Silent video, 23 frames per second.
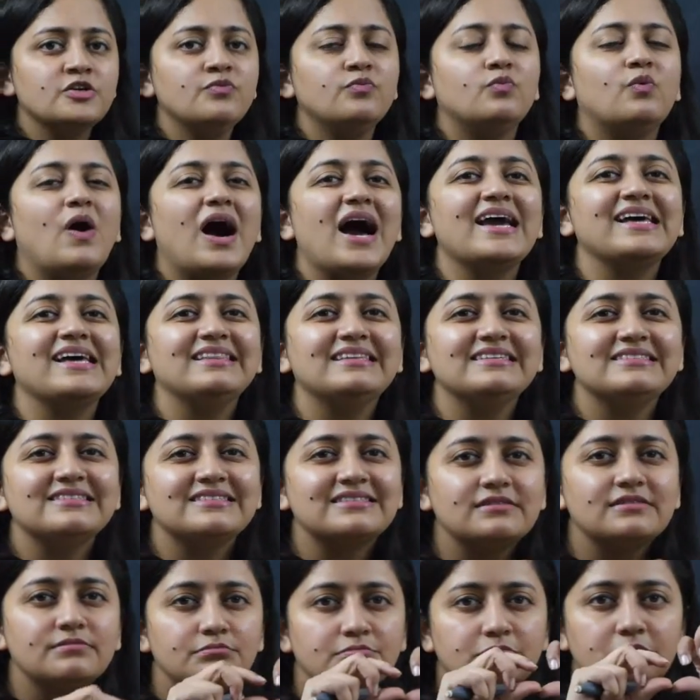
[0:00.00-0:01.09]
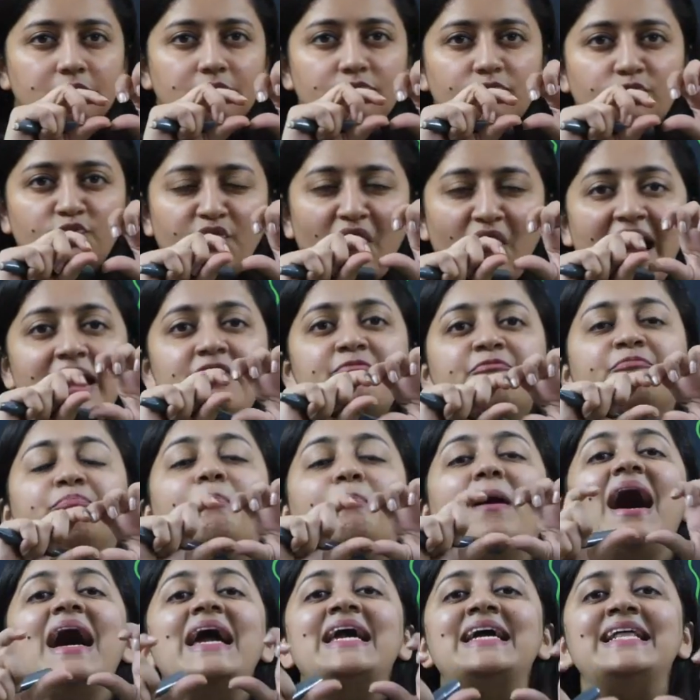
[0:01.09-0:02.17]
but why this, why
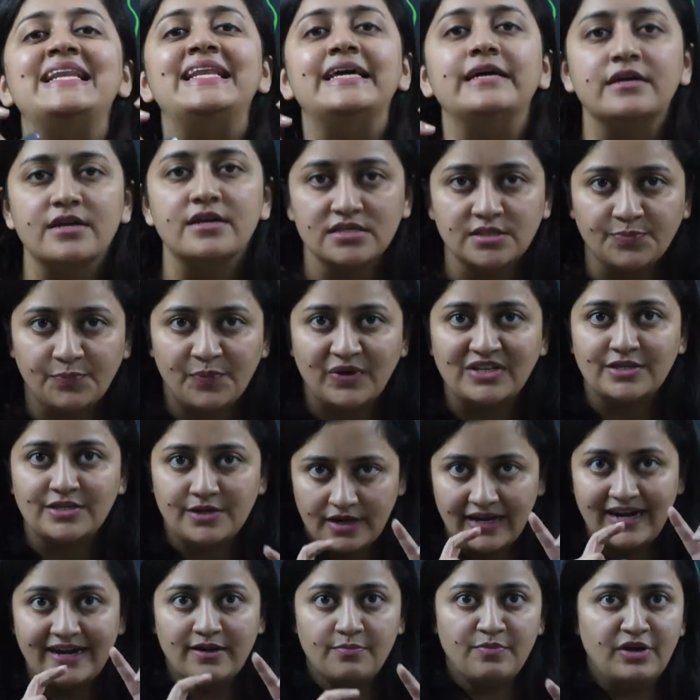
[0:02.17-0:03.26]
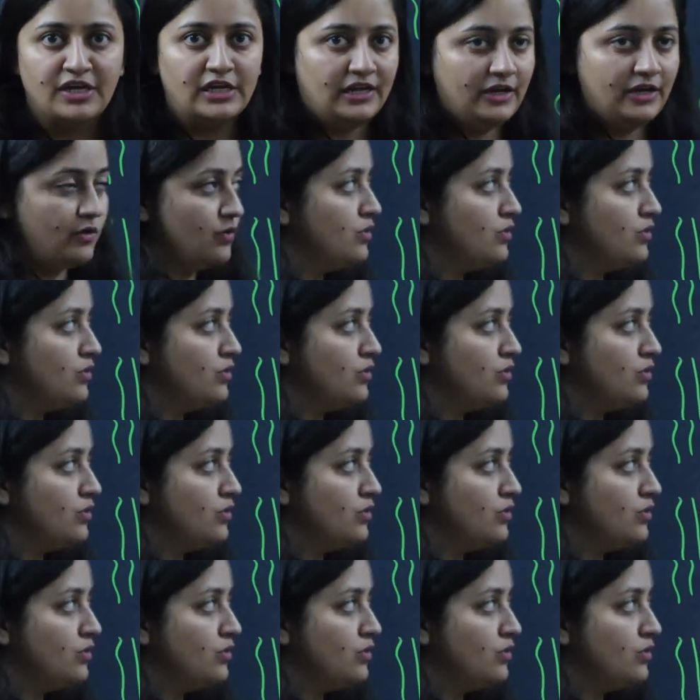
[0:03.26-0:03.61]
bilayer is present? Let me tell